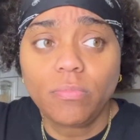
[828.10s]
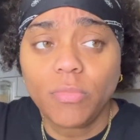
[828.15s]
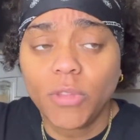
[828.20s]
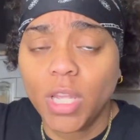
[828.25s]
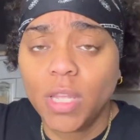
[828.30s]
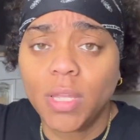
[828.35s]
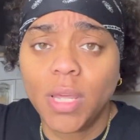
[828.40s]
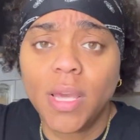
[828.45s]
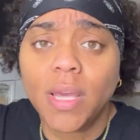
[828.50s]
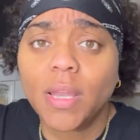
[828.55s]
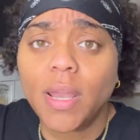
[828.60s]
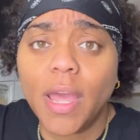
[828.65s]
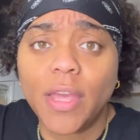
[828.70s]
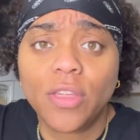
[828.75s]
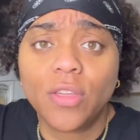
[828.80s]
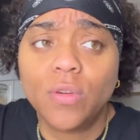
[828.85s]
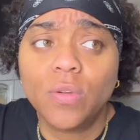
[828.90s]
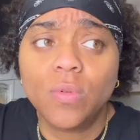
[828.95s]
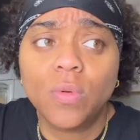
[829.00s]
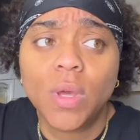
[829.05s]
yeah, like
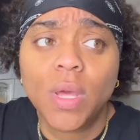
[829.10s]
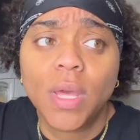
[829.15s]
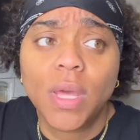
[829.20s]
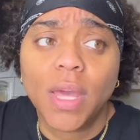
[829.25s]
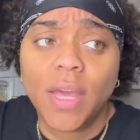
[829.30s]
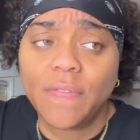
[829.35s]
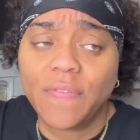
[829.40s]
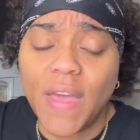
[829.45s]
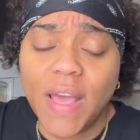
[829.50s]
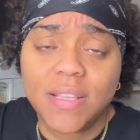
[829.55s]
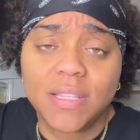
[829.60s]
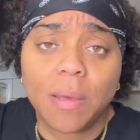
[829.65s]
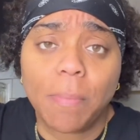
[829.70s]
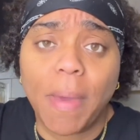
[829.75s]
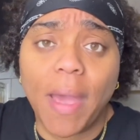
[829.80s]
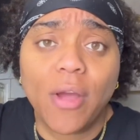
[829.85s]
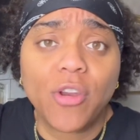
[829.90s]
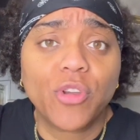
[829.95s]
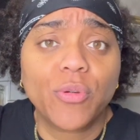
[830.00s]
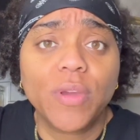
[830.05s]
if that's a
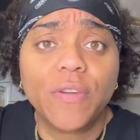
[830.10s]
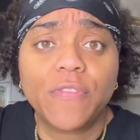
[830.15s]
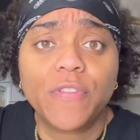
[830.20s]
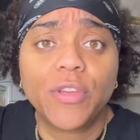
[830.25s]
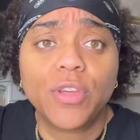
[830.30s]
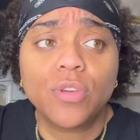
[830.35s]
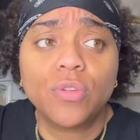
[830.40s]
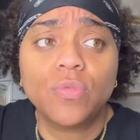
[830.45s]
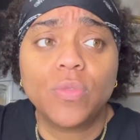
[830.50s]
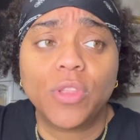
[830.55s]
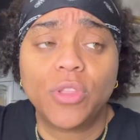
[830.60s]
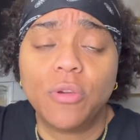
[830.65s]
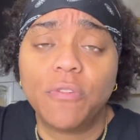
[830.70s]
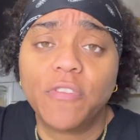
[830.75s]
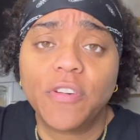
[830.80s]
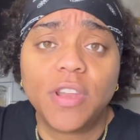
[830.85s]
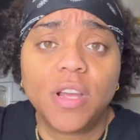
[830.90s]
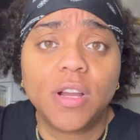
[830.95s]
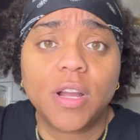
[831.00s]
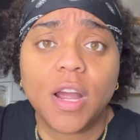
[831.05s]
boundary for you and you
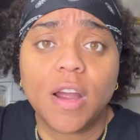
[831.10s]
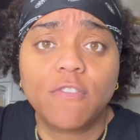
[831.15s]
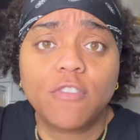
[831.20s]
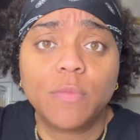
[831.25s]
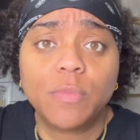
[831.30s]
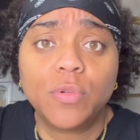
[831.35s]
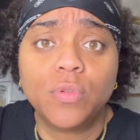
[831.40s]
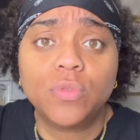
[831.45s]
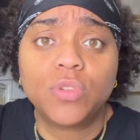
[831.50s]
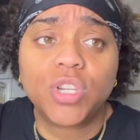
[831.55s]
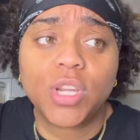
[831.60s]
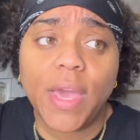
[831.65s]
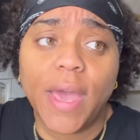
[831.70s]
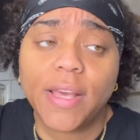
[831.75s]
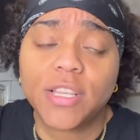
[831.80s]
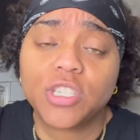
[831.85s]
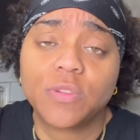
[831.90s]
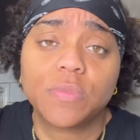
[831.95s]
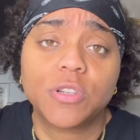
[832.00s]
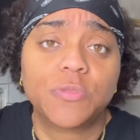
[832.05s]
feel uncomfortable, she
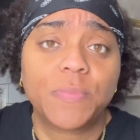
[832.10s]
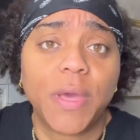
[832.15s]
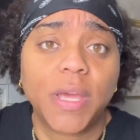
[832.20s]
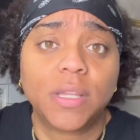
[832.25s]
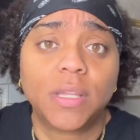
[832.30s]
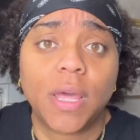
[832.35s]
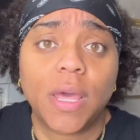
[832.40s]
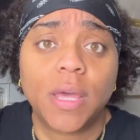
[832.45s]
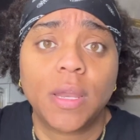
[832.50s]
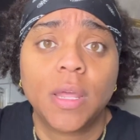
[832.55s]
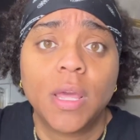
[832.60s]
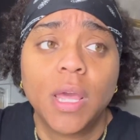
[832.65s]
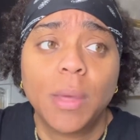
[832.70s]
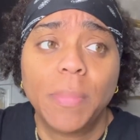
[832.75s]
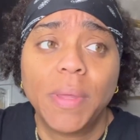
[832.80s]
has to respect that.